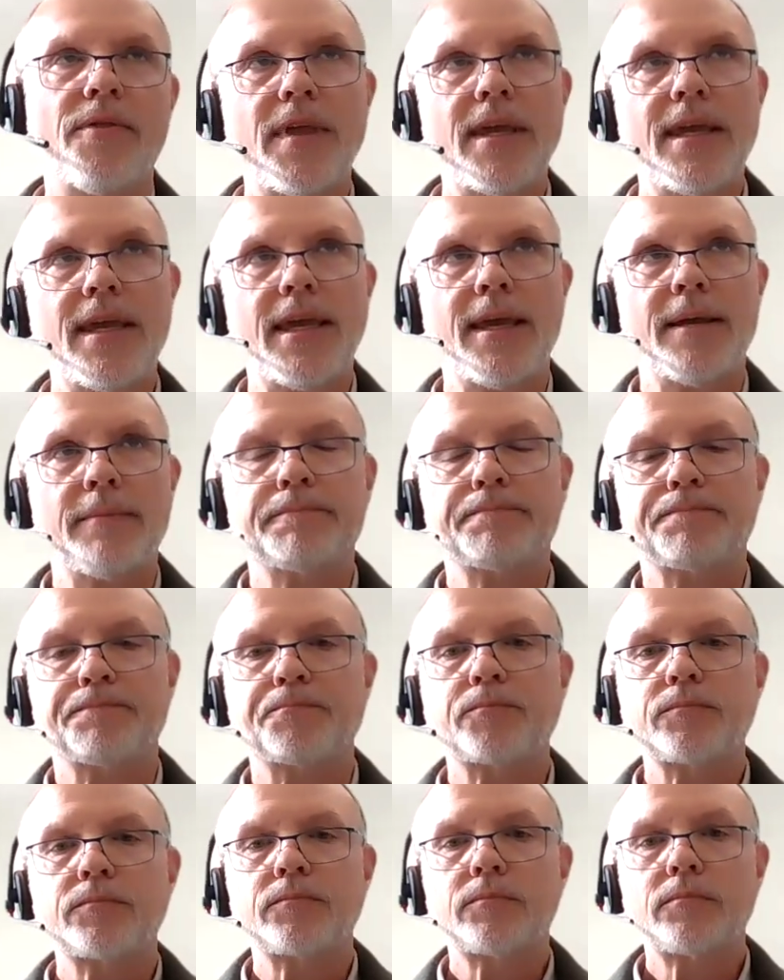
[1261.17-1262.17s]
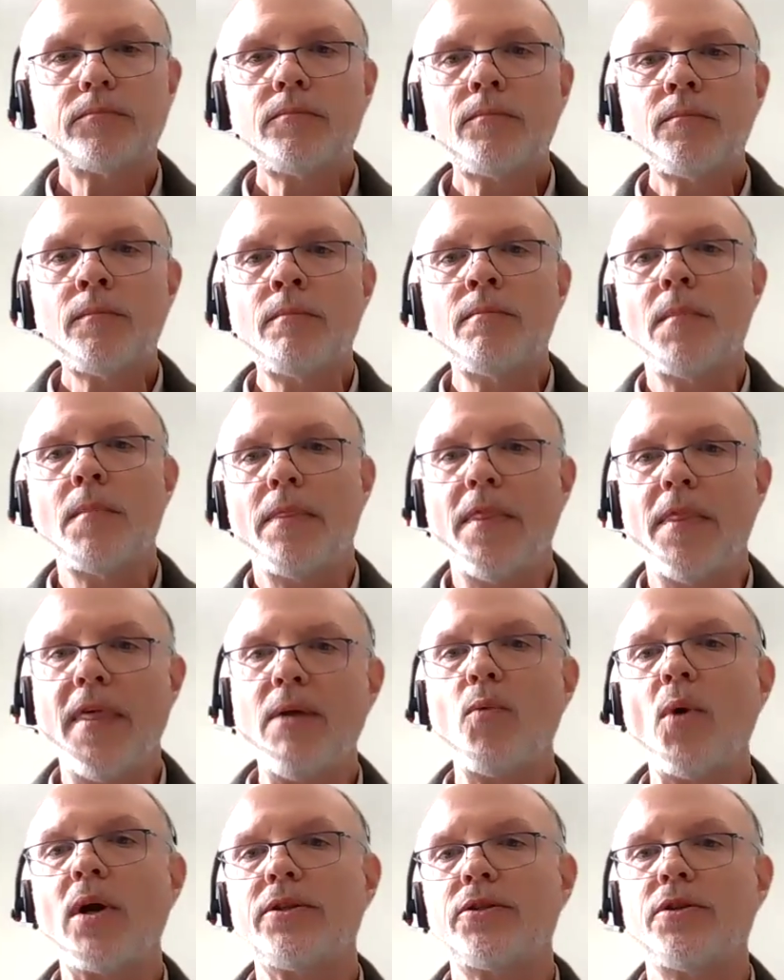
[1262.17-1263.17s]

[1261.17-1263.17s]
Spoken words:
thinking, they